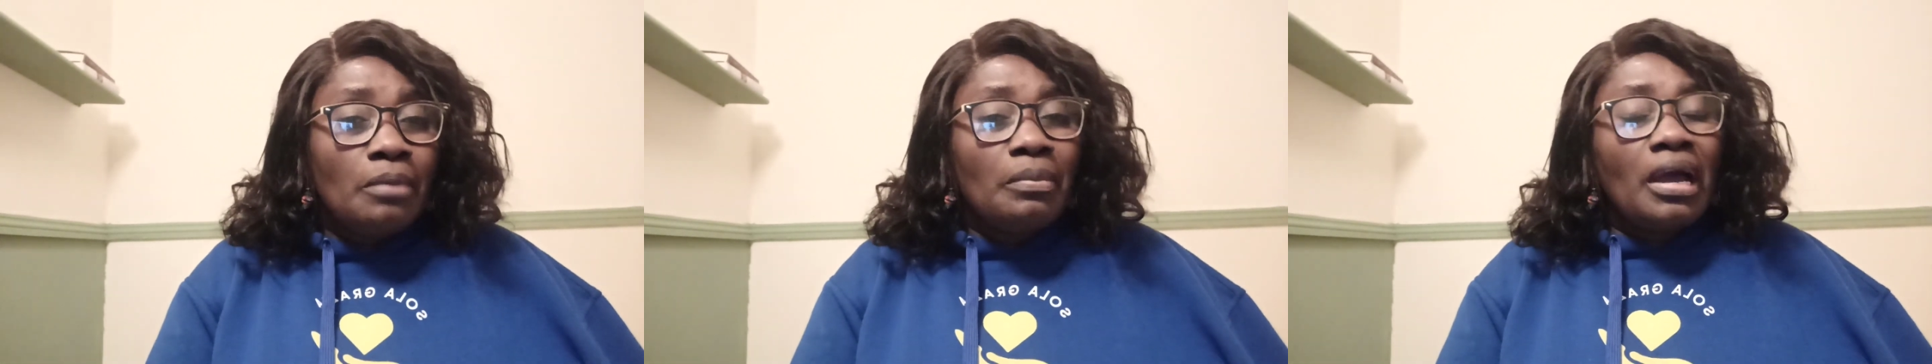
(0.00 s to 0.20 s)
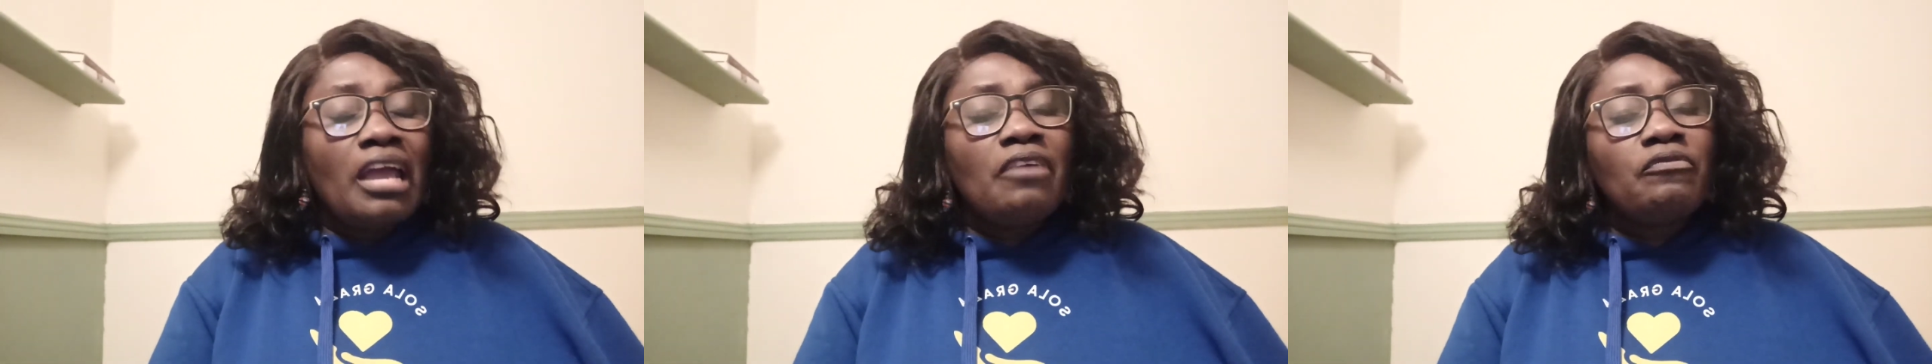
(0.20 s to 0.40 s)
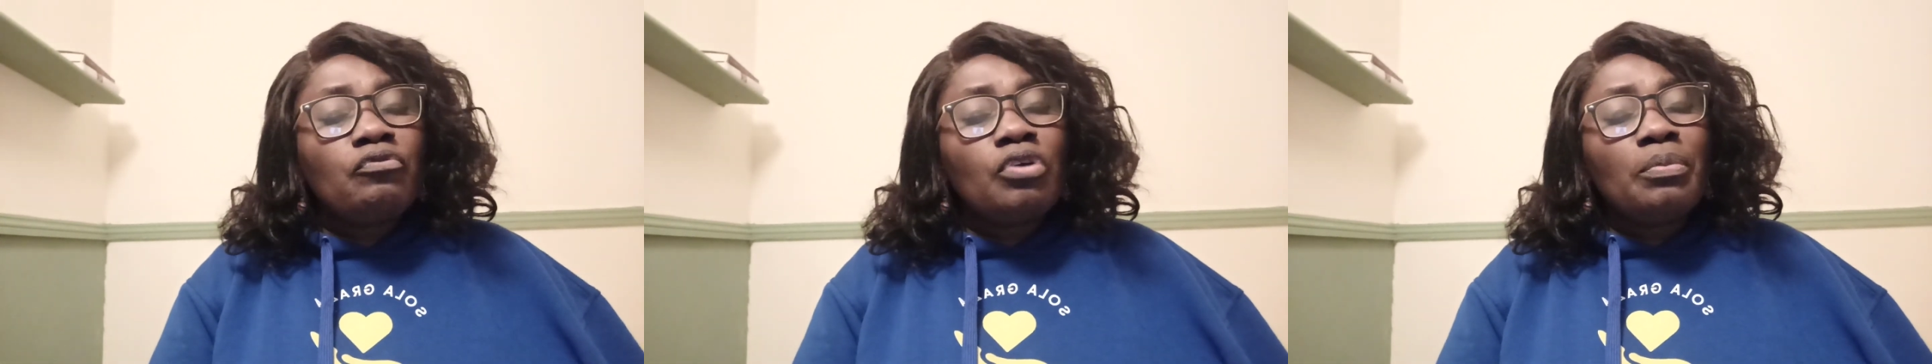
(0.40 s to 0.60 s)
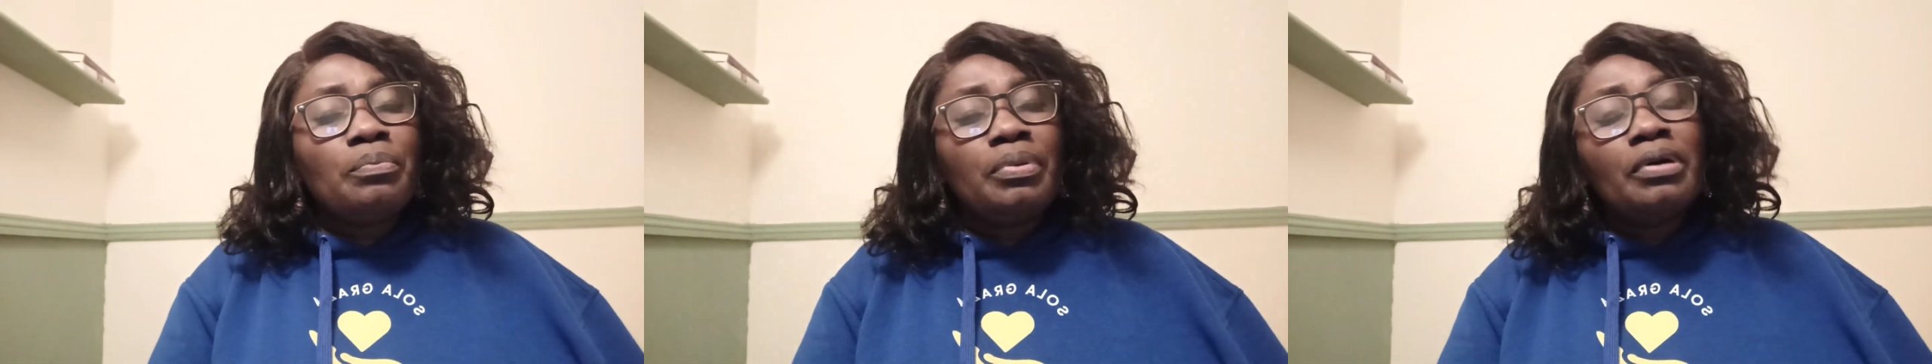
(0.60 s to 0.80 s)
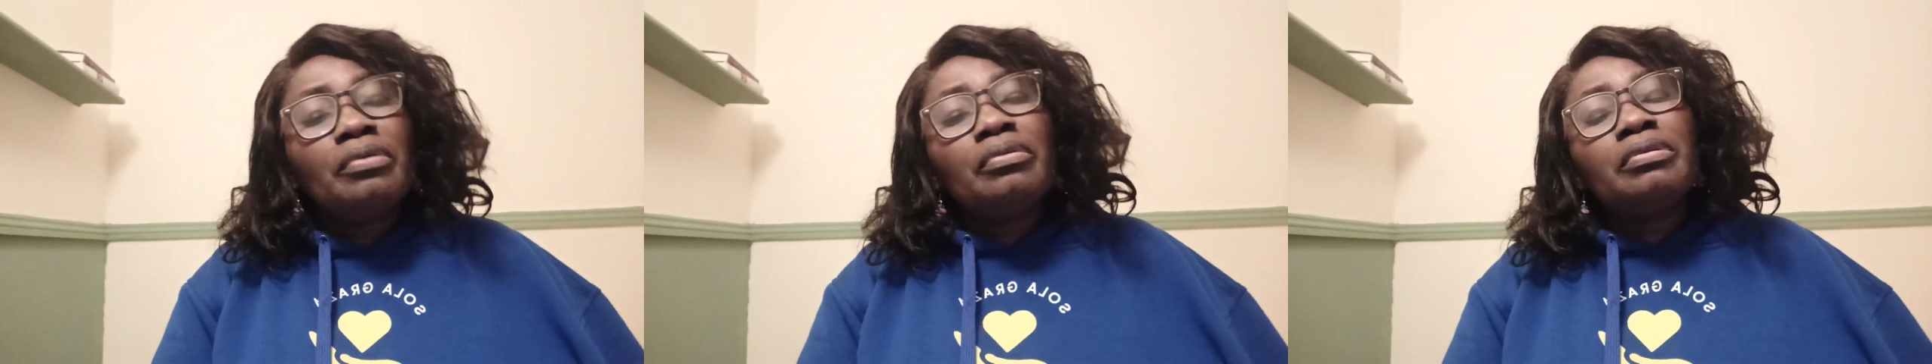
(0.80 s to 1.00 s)
But if we
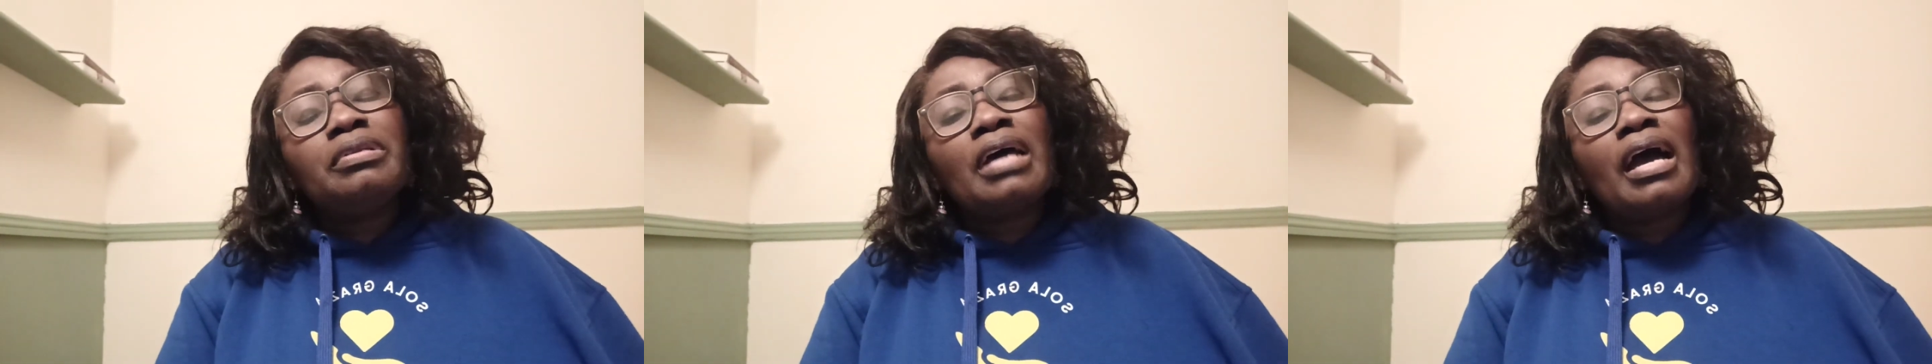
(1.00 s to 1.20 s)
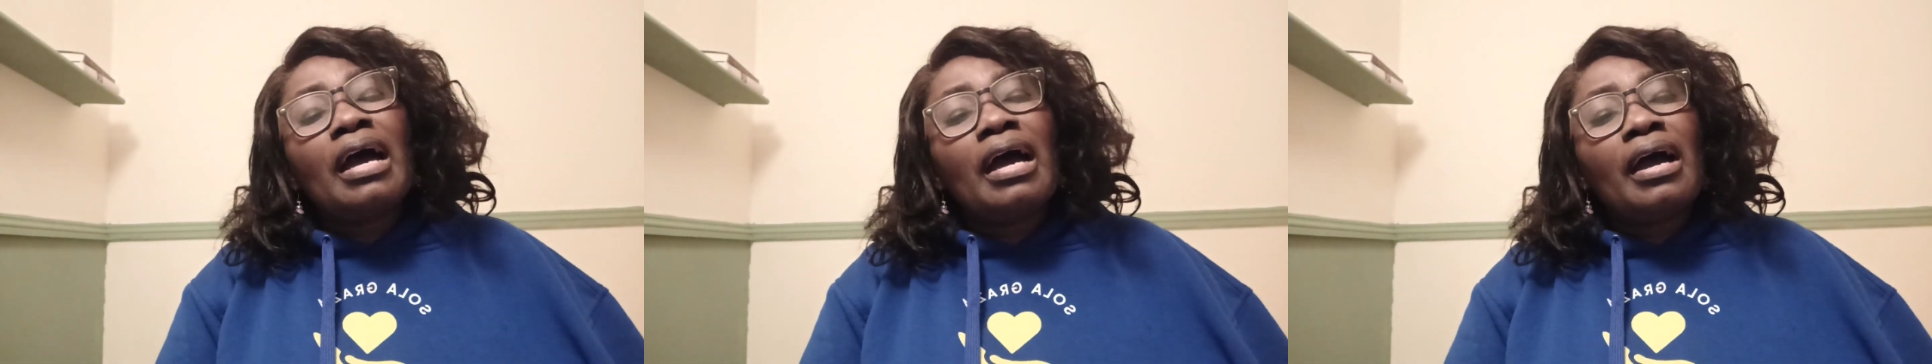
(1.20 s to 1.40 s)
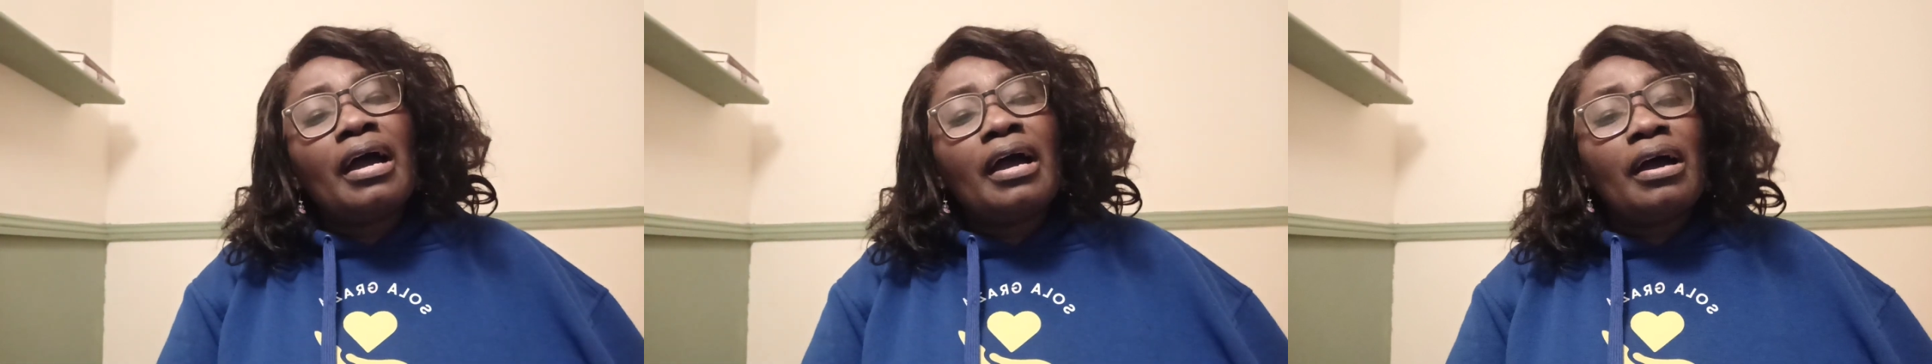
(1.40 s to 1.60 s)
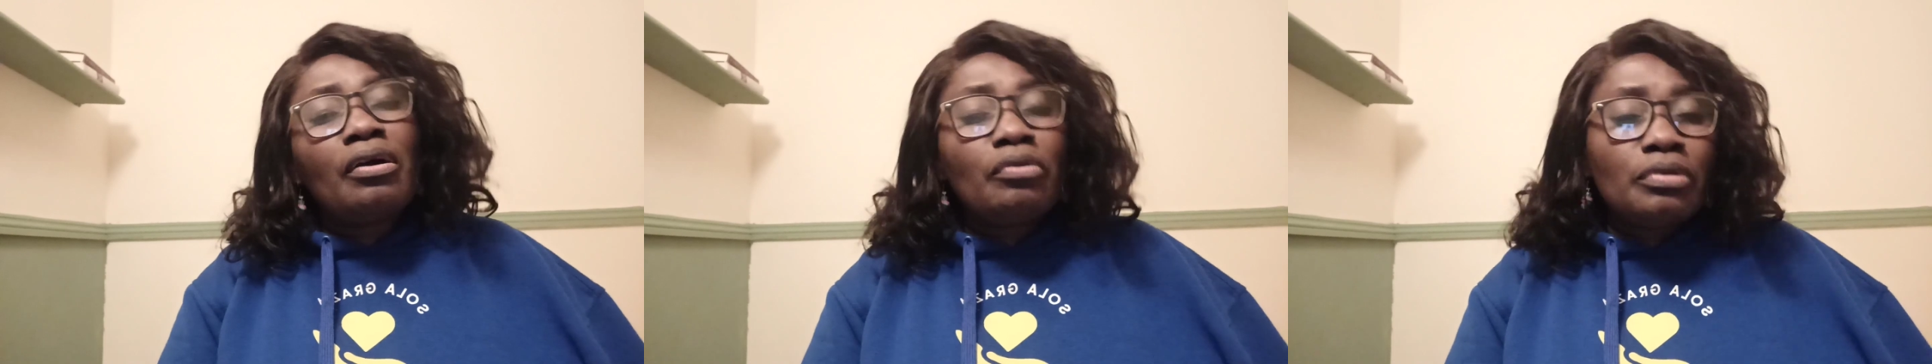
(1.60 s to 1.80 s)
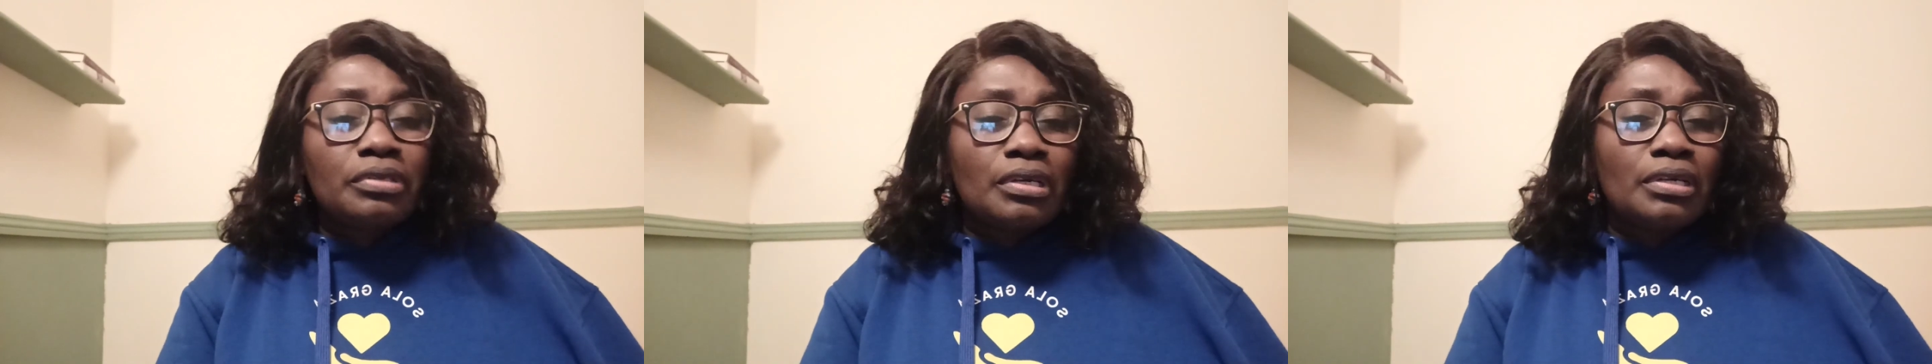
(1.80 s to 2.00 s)
build our
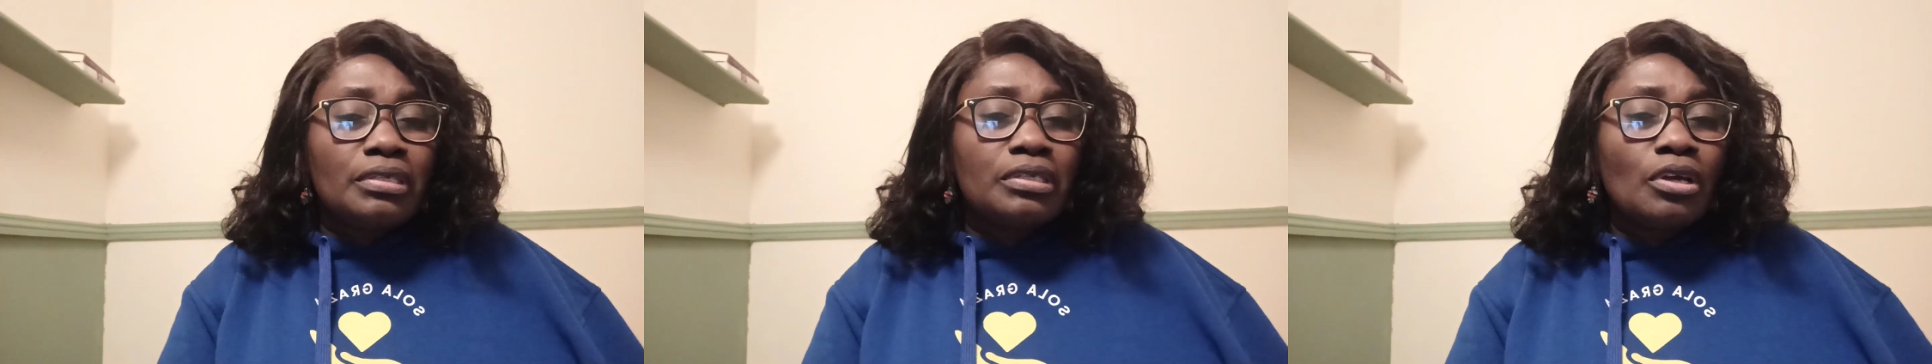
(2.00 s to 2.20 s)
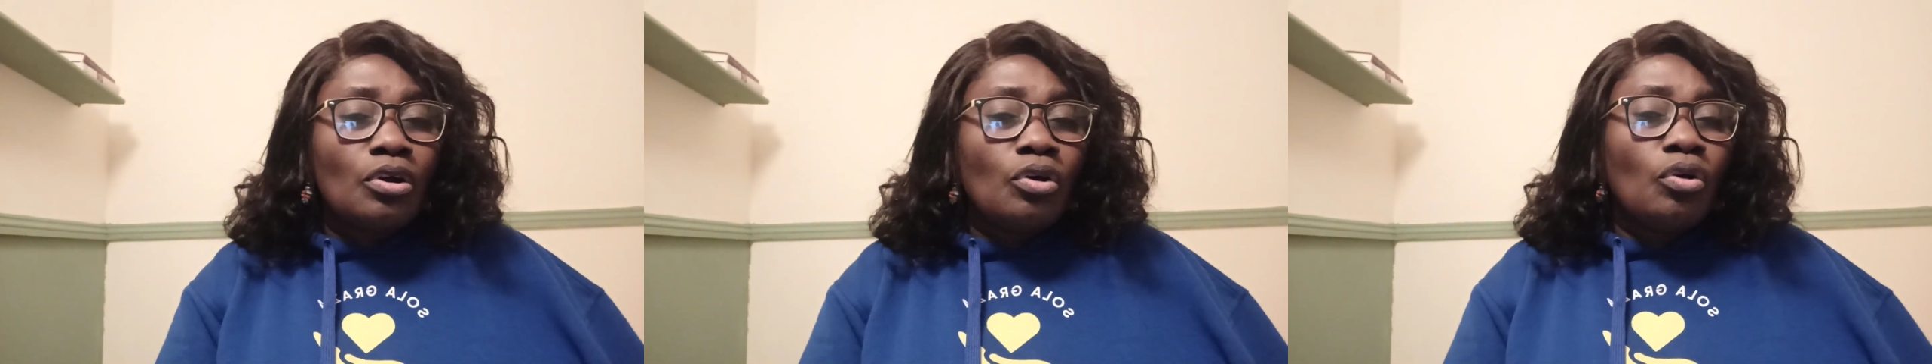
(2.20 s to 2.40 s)
houses